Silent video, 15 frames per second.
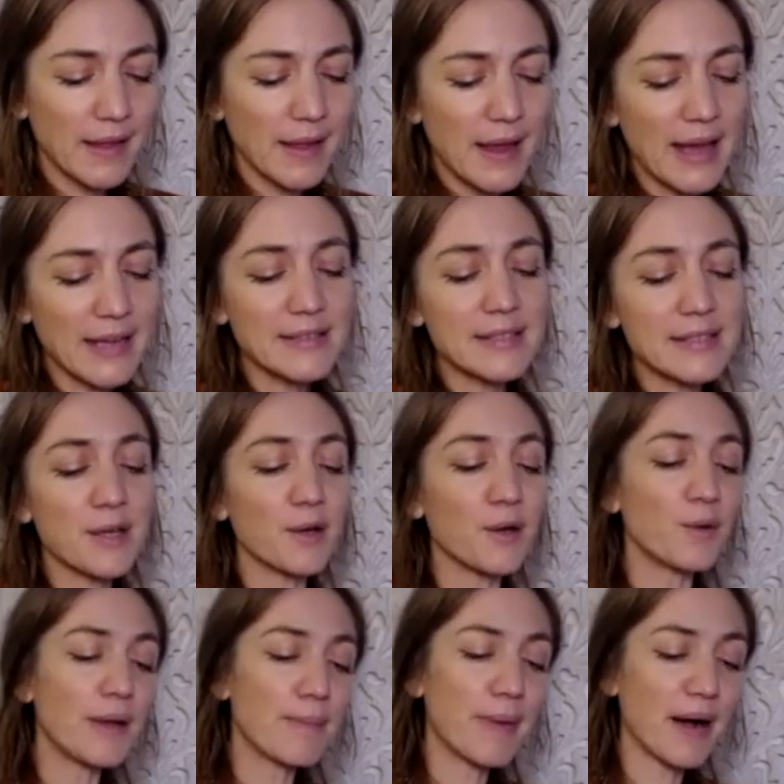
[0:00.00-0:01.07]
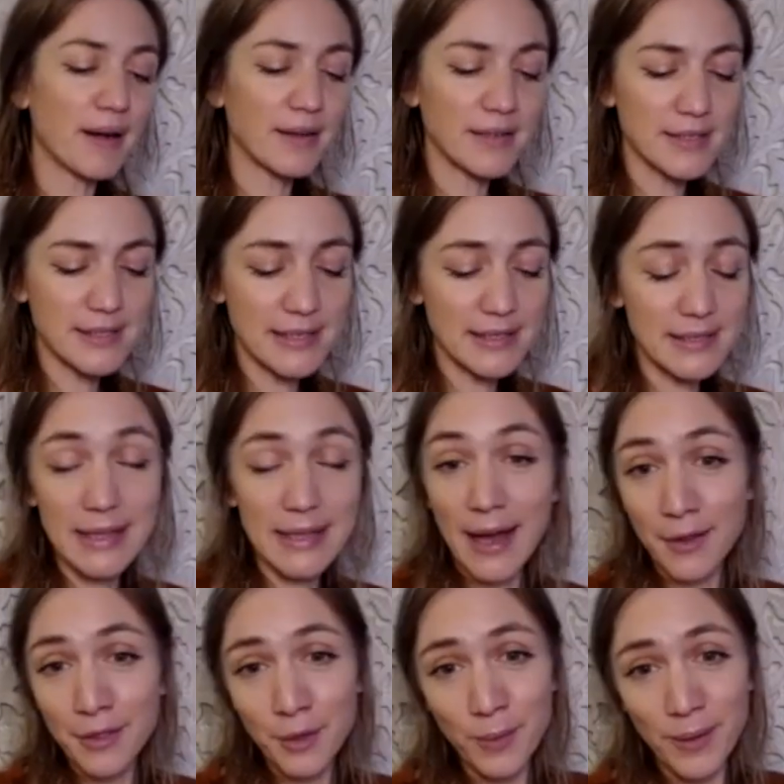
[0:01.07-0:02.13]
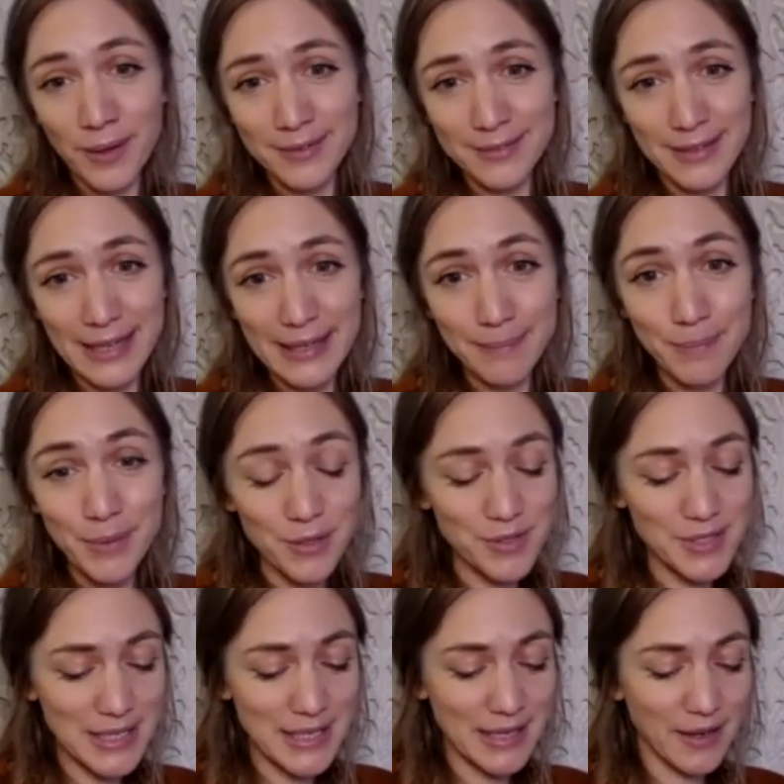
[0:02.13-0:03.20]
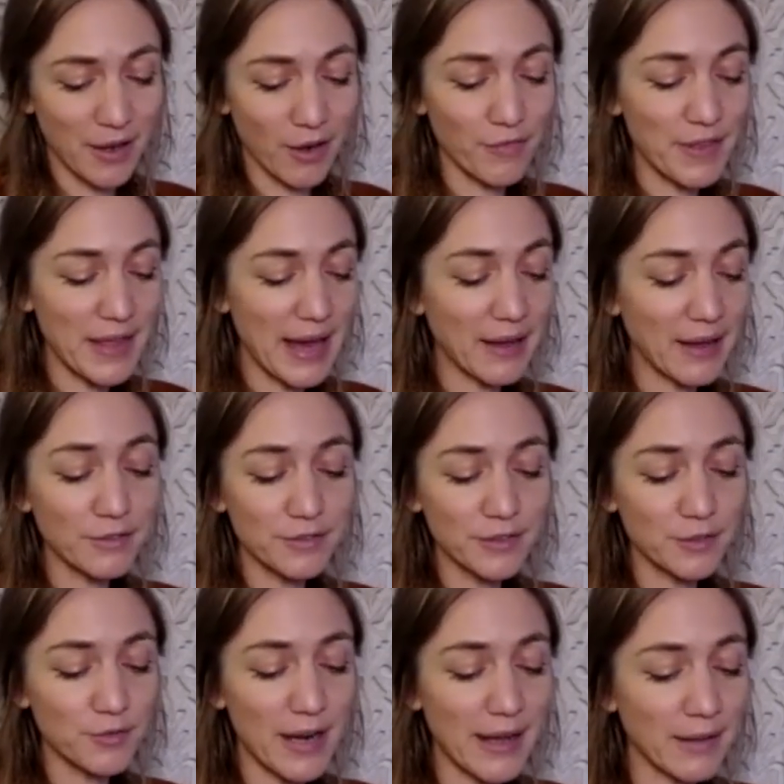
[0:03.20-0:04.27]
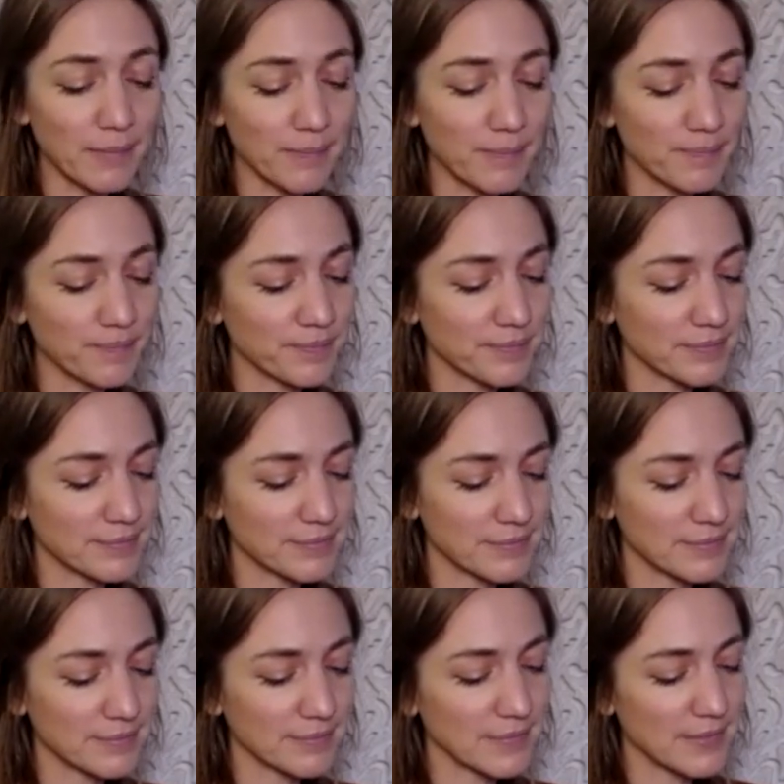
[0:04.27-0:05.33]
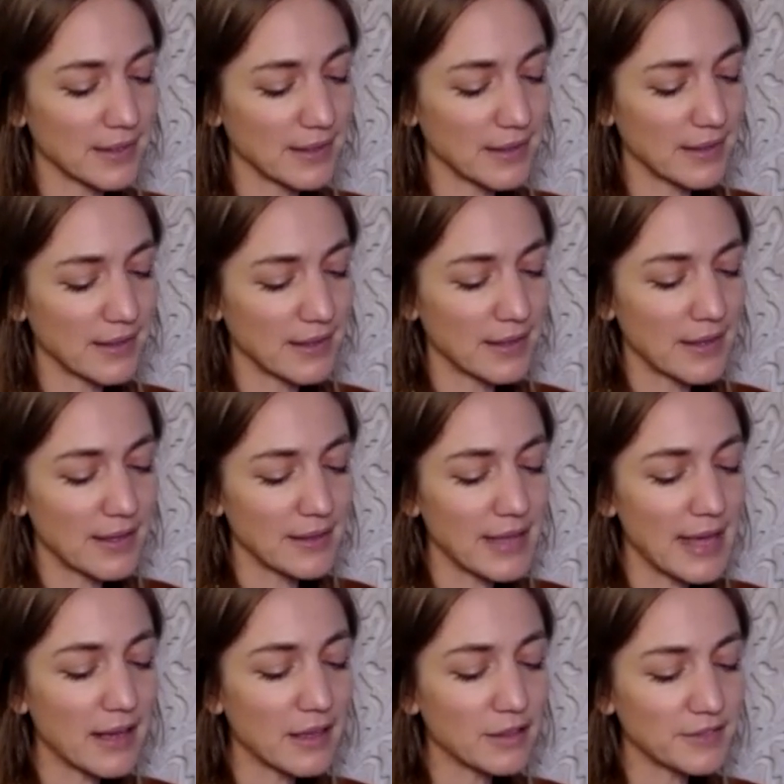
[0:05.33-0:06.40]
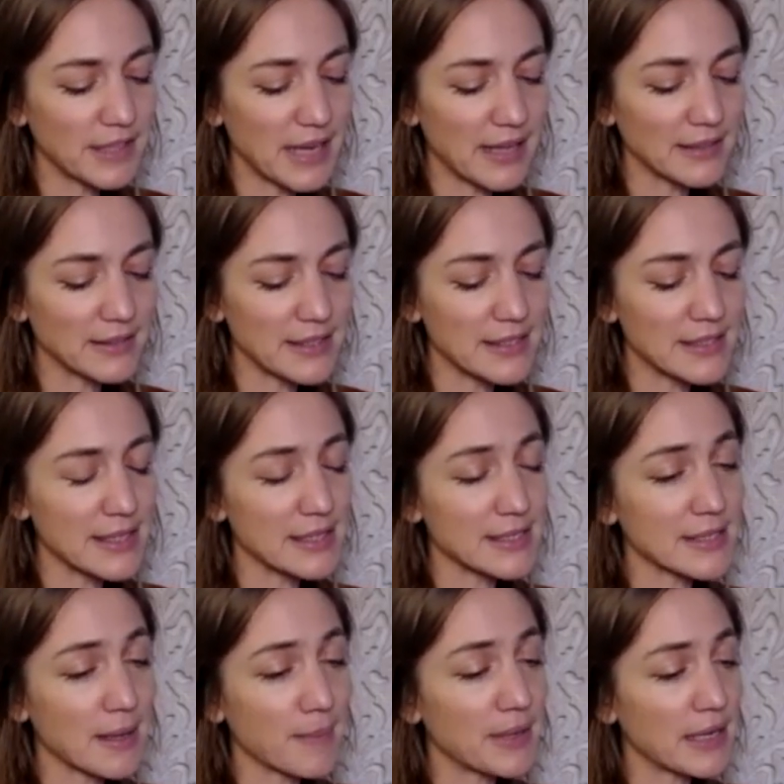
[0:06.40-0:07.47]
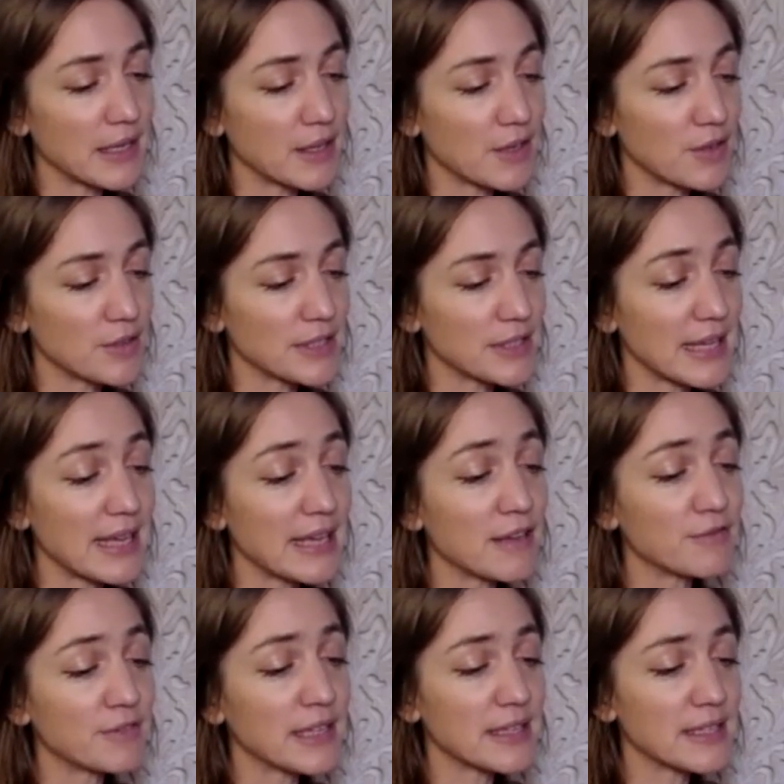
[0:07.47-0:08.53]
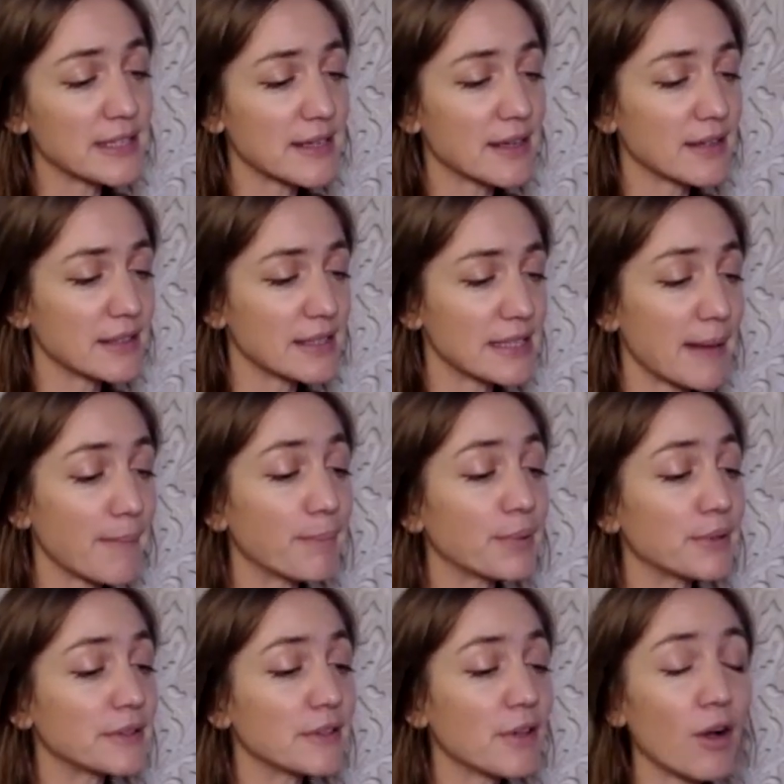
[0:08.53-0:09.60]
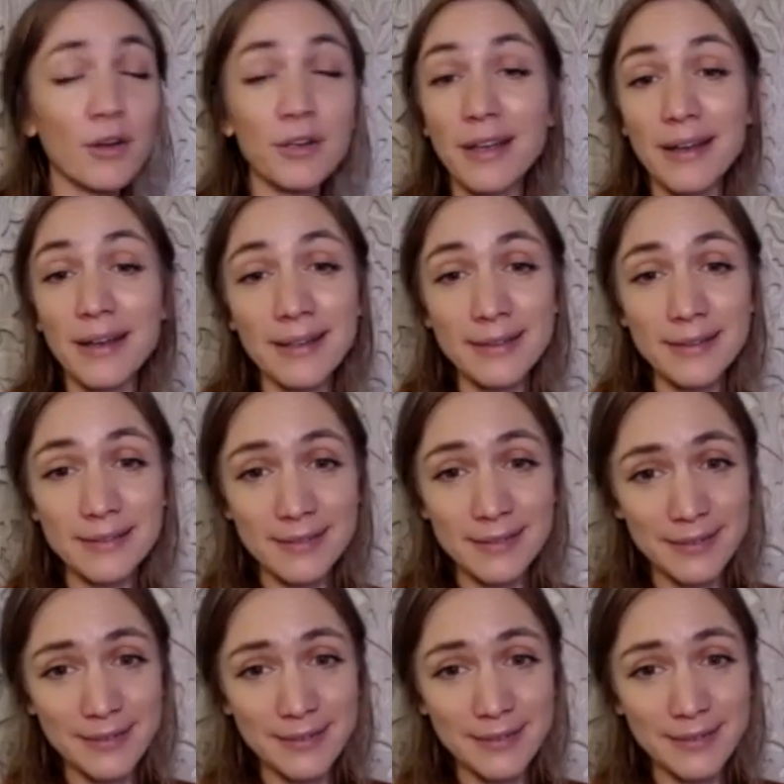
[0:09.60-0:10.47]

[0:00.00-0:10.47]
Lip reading: And so we pass into the otherworldly beauty of the Elven realm. The Elven elders are summoning you to the Evening Star Temple on Earth.